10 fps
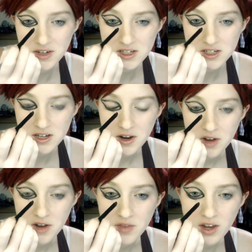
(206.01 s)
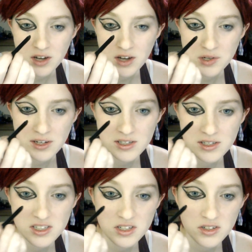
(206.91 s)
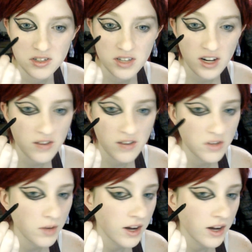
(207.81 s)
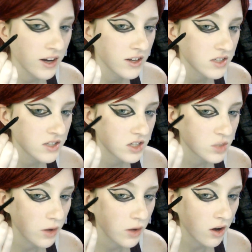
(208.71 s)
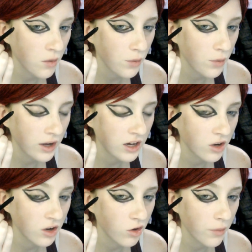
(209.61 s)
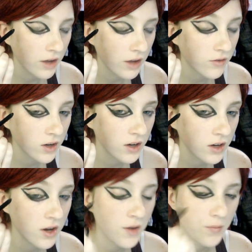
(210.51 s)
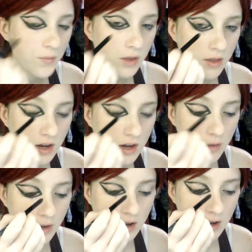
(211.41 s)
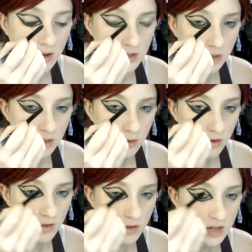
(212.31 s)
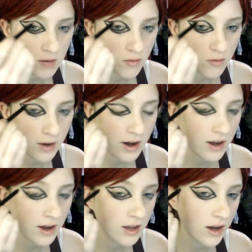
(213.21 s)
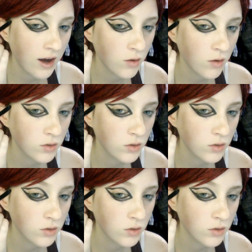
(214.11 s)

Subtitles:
And then I traced the circles that I have under my eyes and just went up. I didn't go up that far, and then I waited until I went over the top of my eye and out.